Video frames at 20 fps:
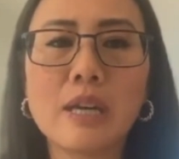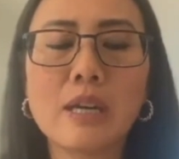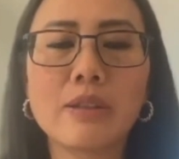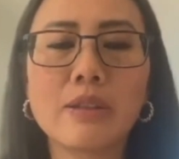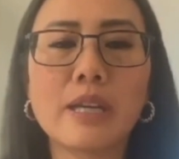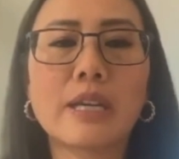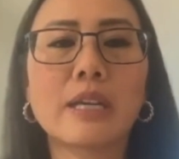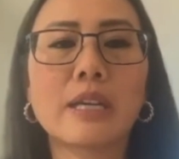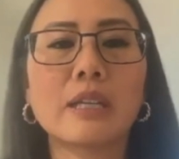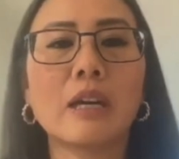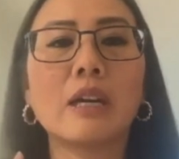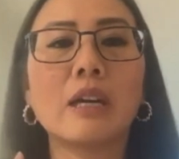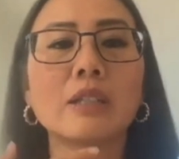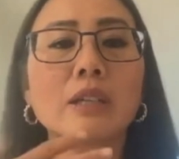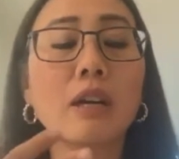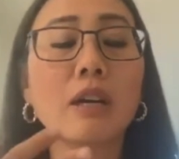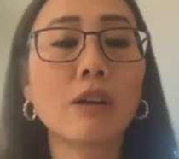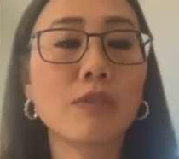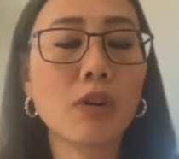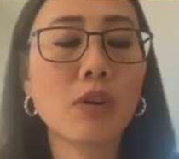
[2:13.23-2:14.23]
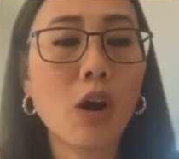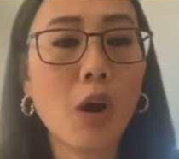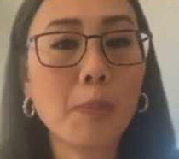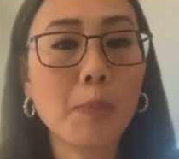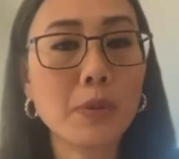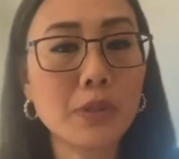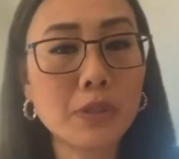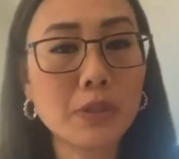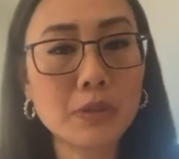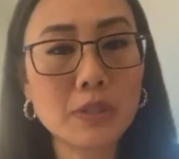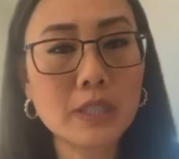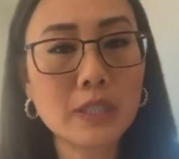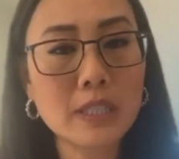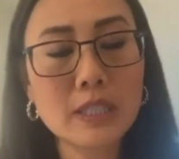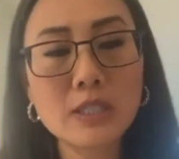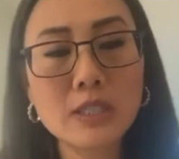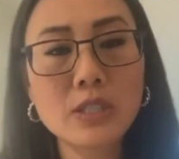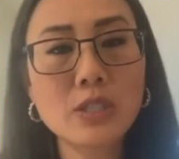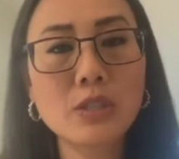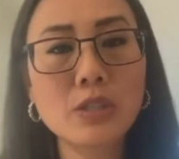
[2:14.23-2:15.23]
They can uncover
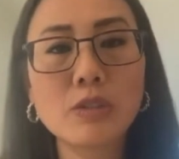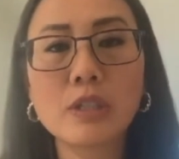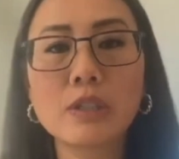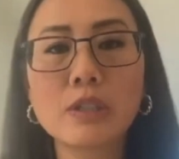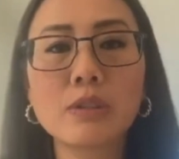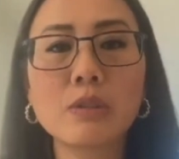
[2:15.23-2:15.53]
opportunities during